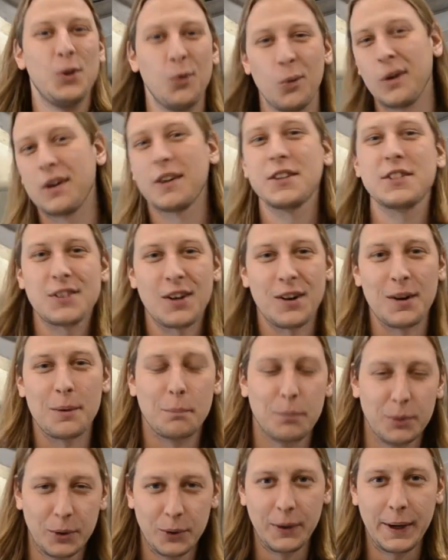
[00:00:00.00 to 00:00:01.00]
want to start
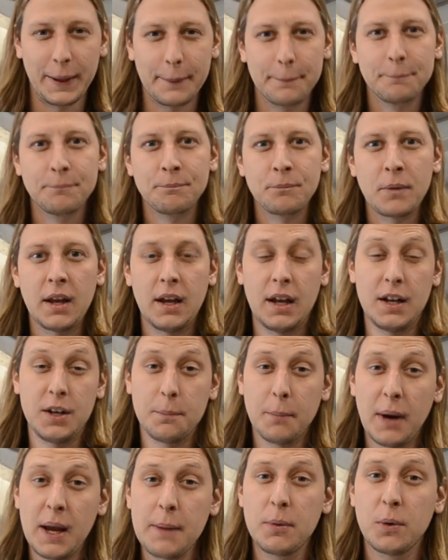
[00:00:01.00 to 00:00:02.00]
brewing. And you
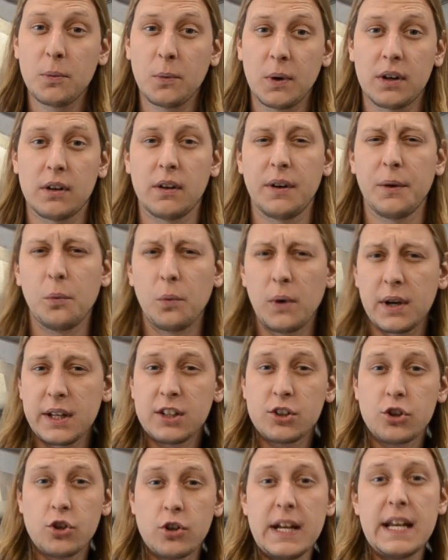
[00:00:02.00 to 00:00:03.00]
might be wondering, what
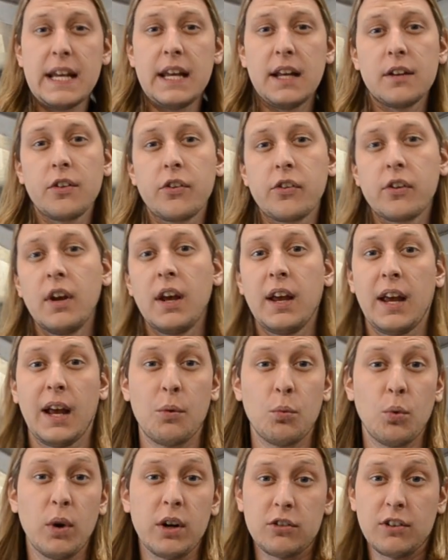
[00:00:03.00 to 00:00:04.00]
ingredients
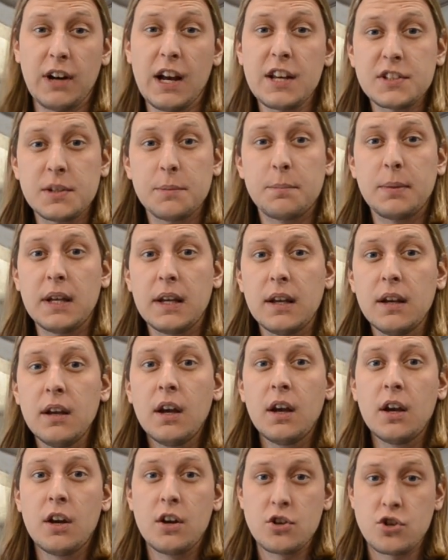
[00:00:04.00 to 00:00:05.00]
and what recipe
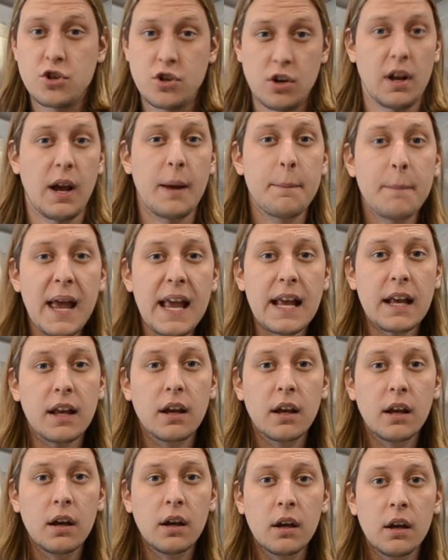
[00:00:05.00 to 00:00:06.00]
should I make?
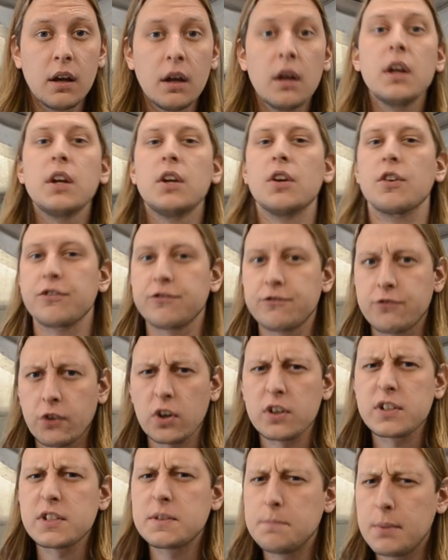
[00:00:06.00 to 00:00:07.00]
Your
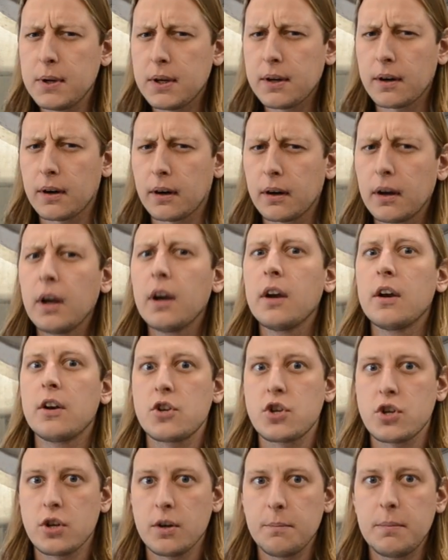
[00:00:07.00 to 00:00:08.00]
first beer
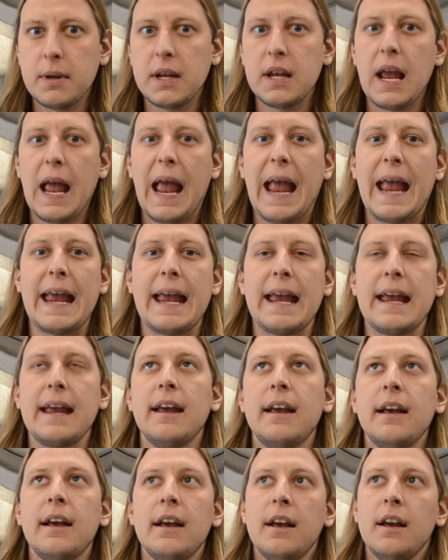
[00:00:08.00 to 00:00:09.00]
should be a
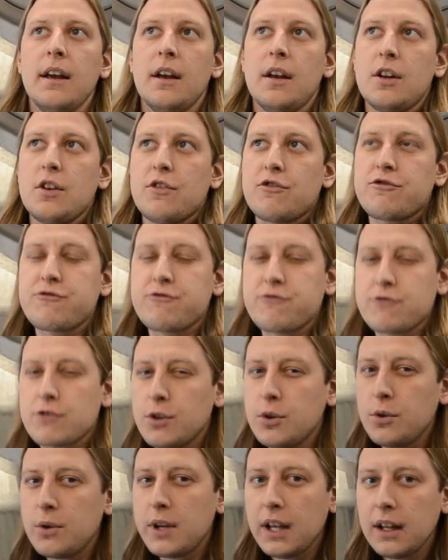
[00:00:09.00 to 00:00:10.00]

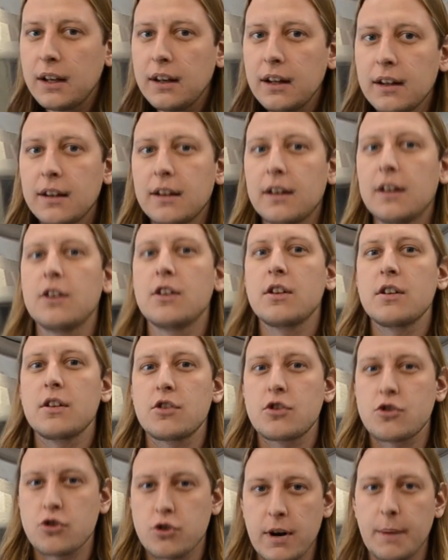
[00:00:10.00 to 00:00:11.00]
fruited
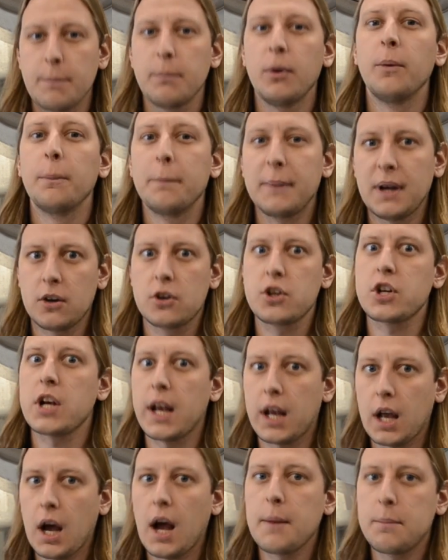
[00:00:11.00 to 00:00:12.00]
triple
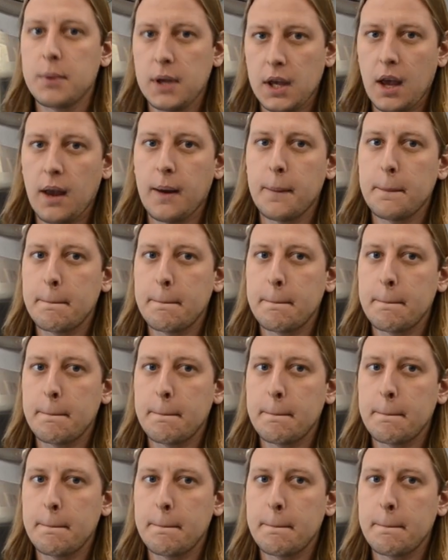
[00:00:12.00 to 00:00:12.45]
milkshake IPA.